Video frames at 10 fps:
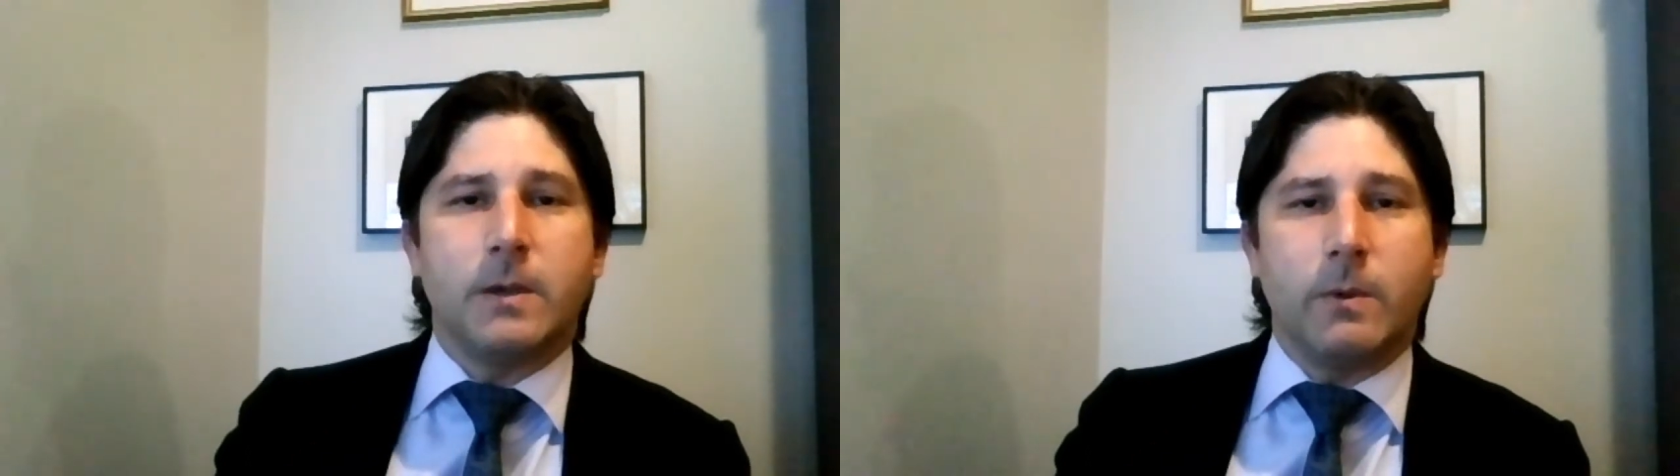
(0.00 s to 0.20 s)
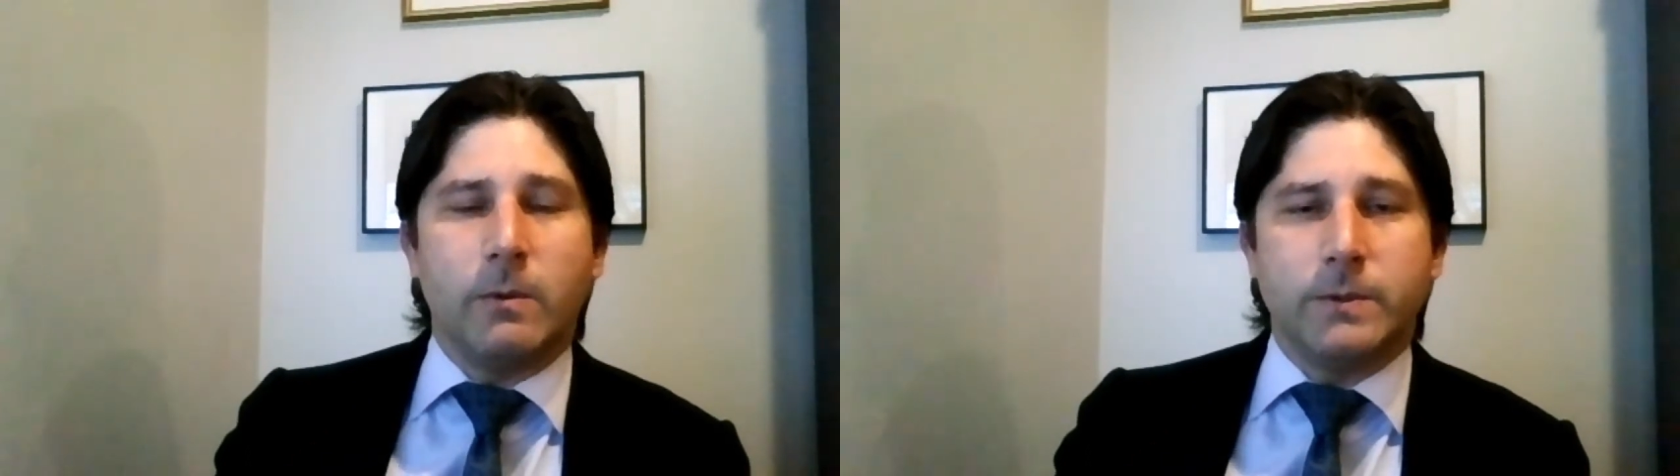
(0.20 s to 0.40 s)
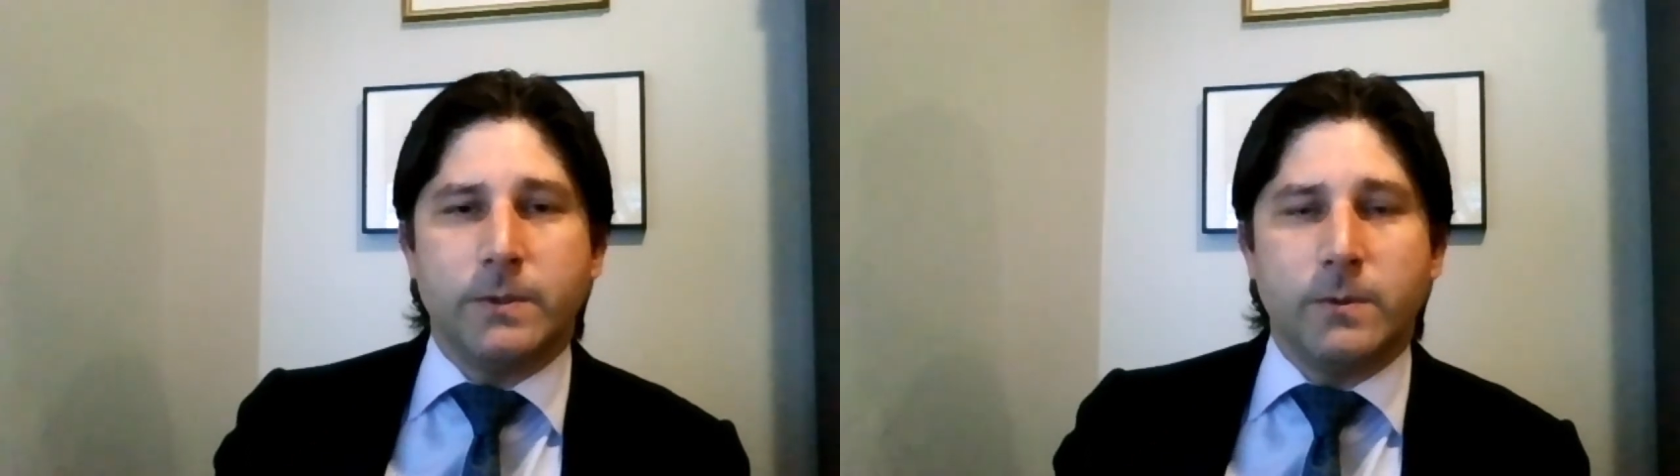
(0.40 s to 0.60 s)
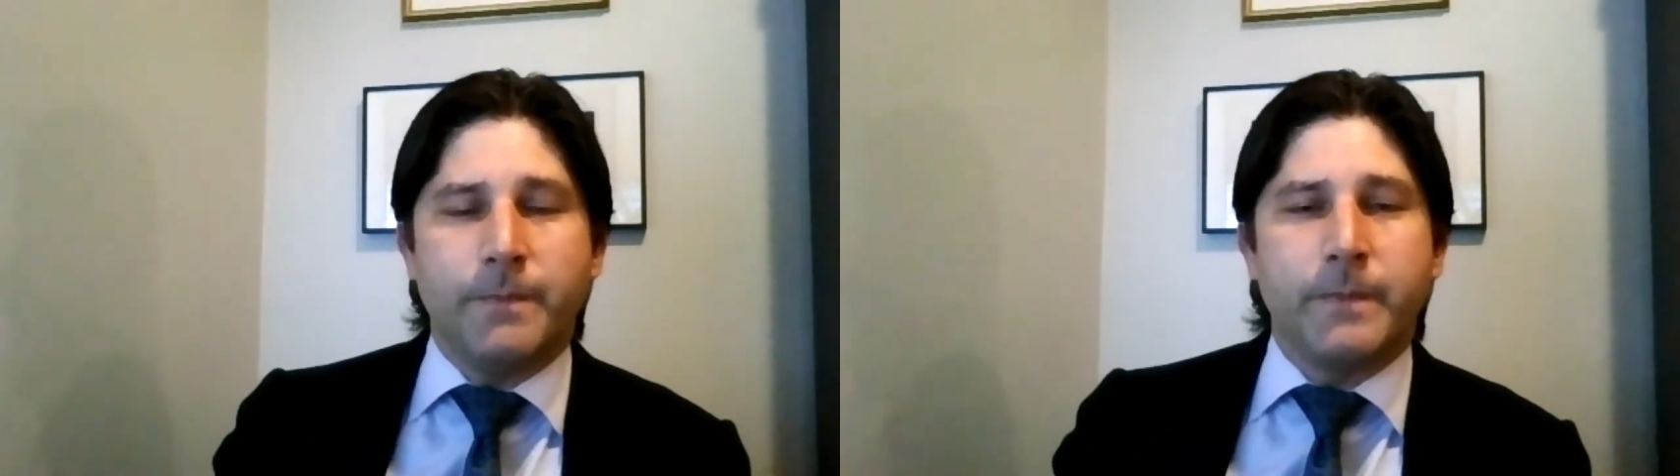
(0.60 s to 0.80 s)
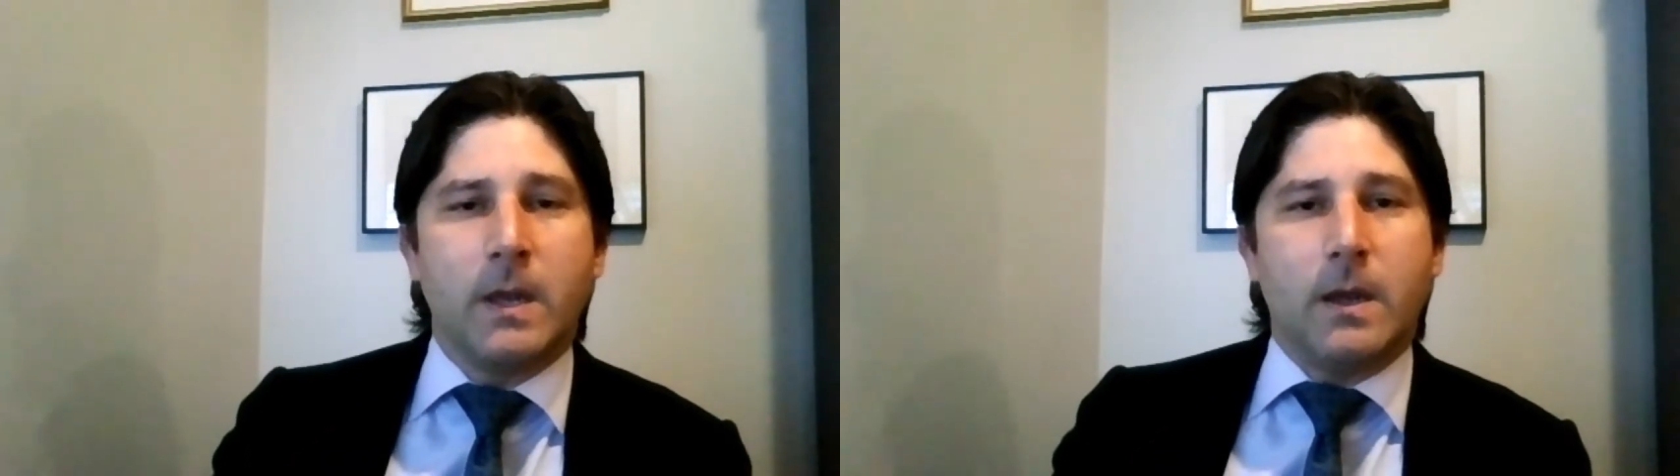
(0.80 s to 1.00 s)
We will do
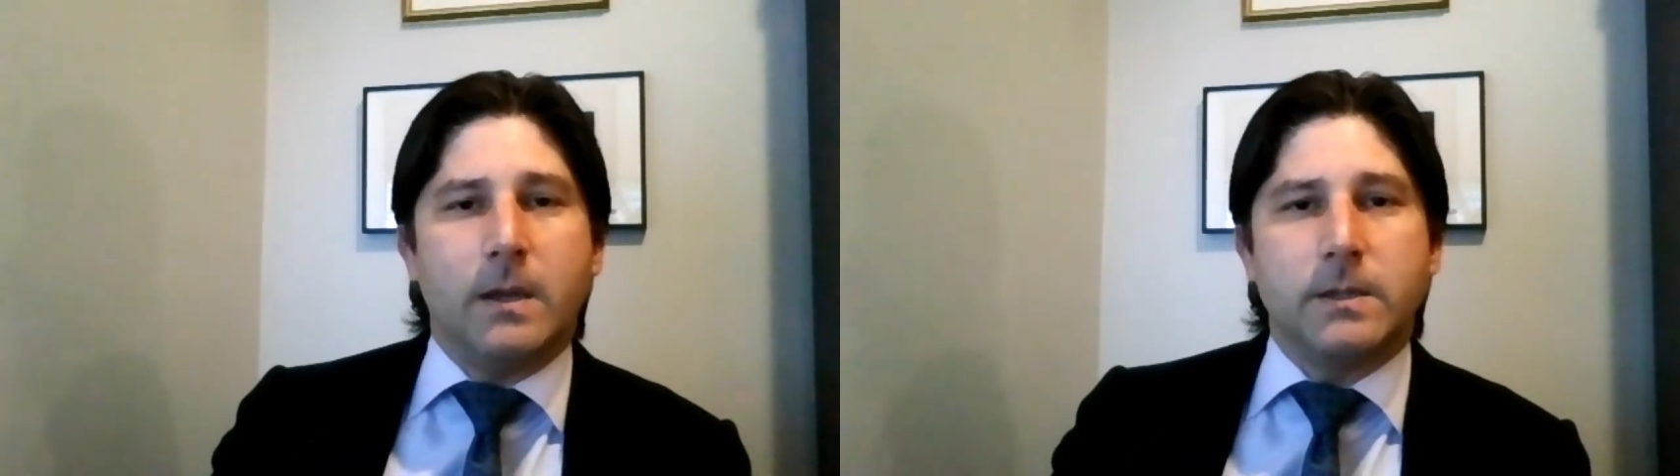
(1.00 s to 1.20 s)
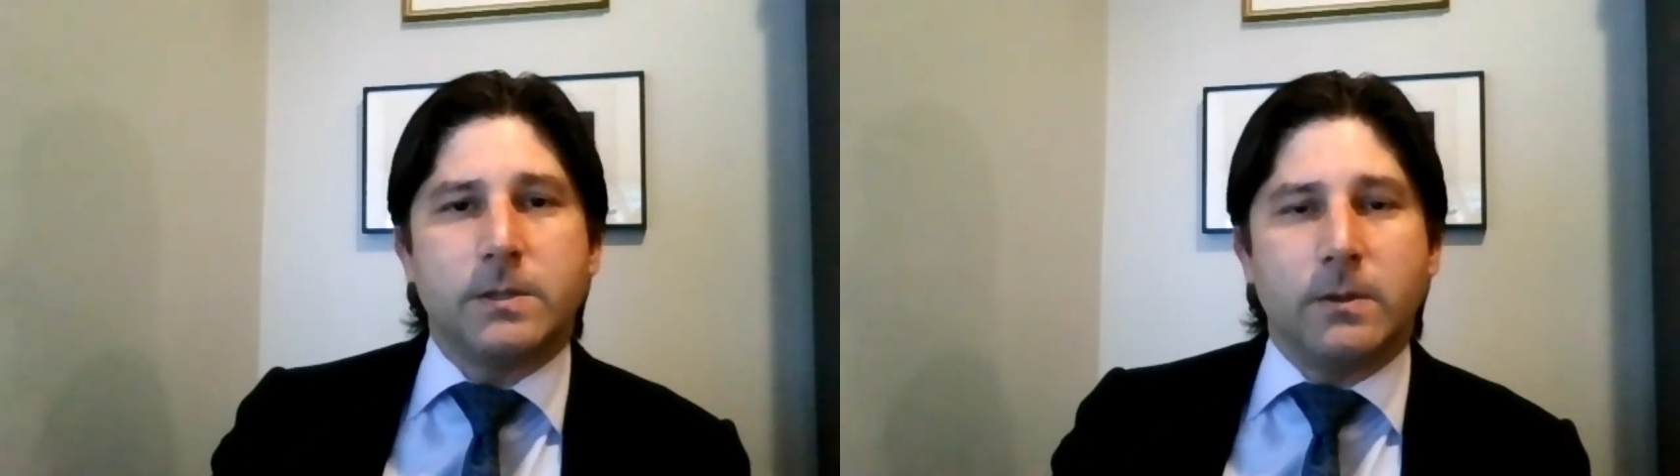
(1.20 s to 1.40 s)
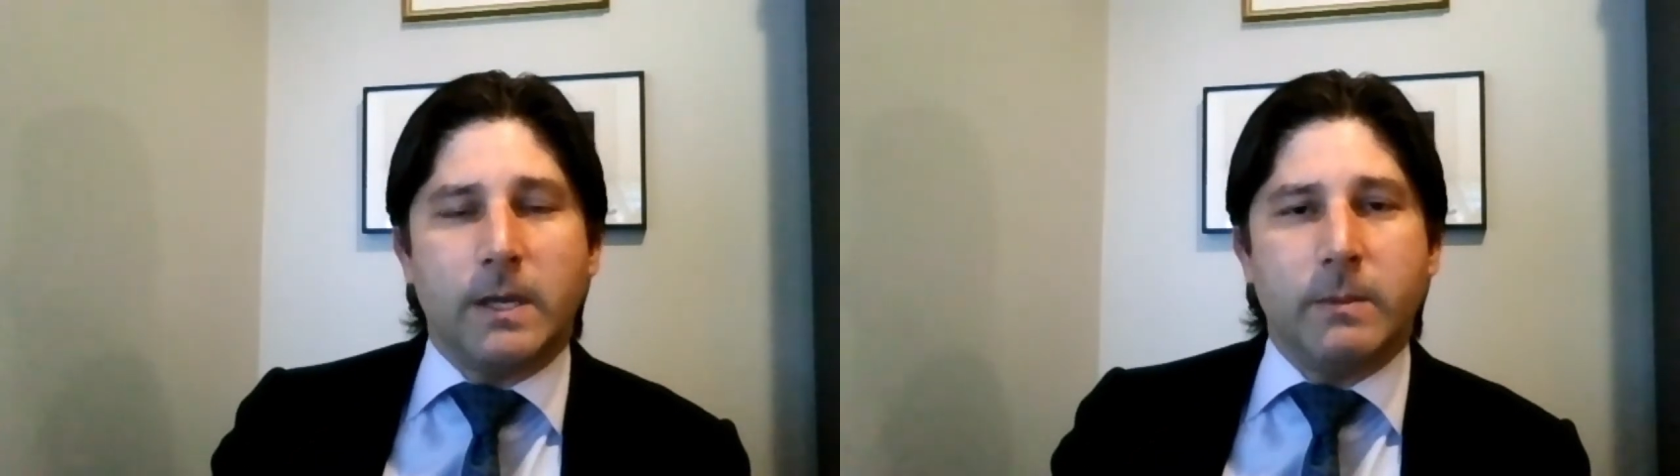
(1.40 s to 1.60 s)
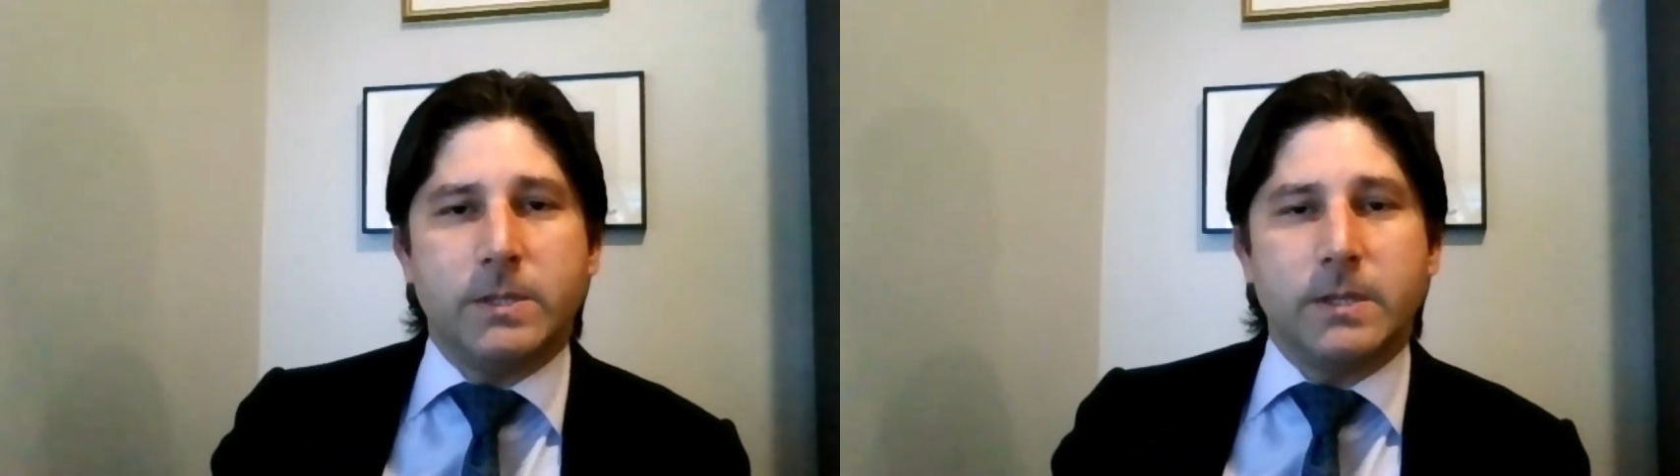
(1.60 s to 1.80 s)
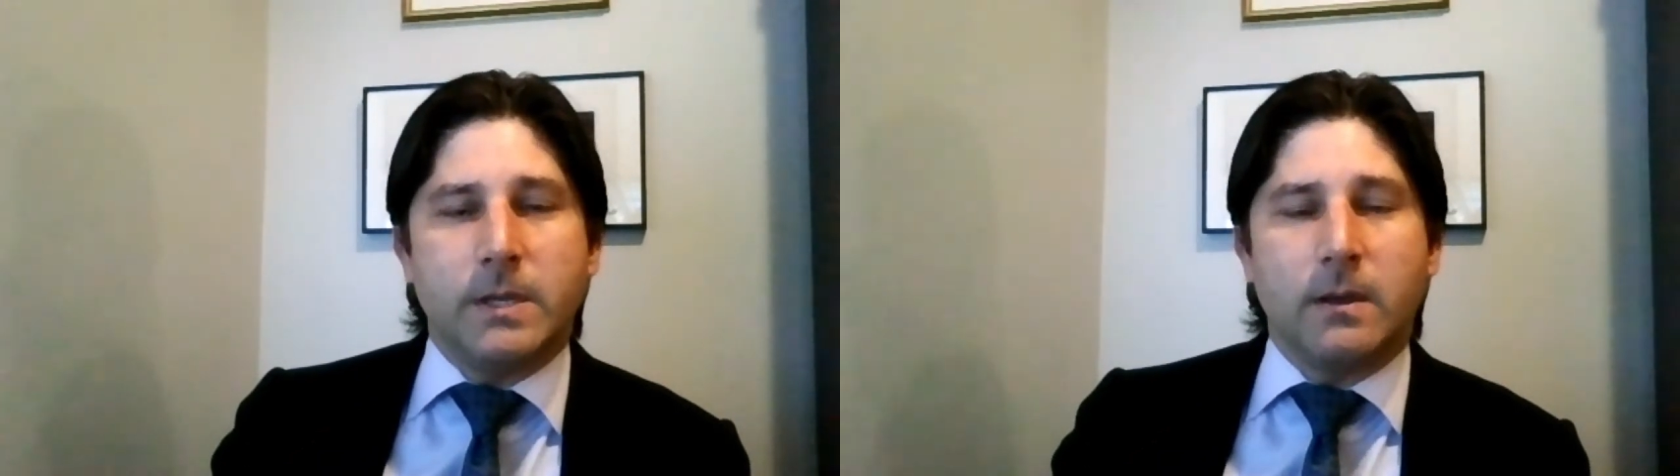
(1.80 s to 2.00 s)
additional
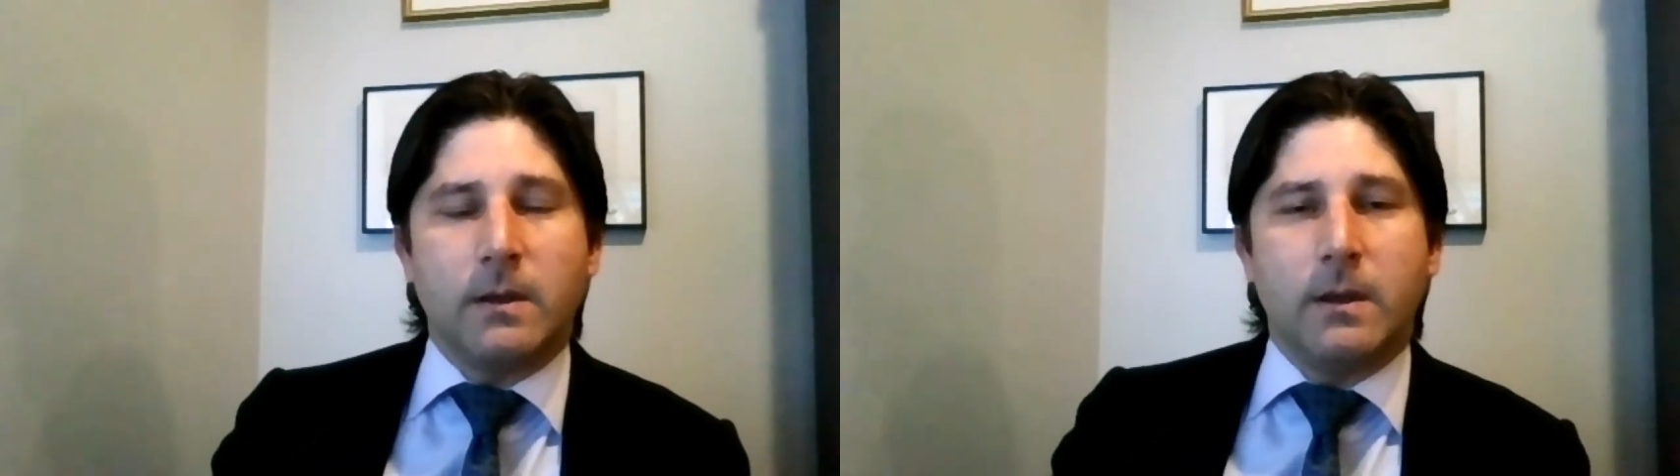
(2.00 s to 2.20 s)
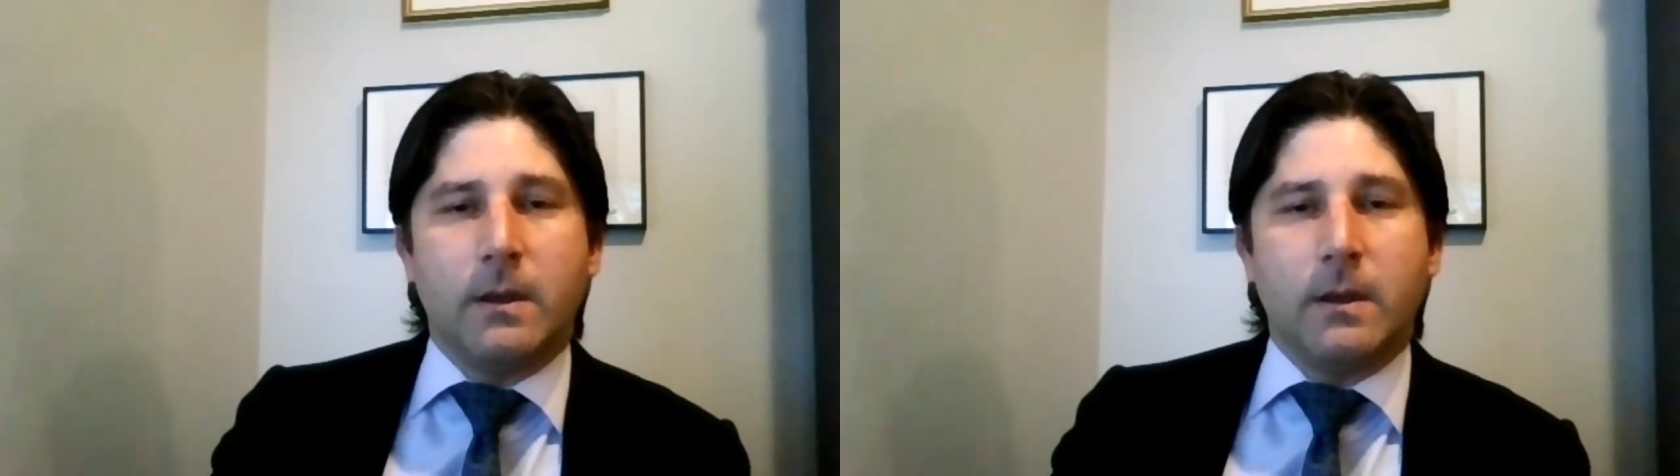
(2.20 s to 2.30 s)
imaging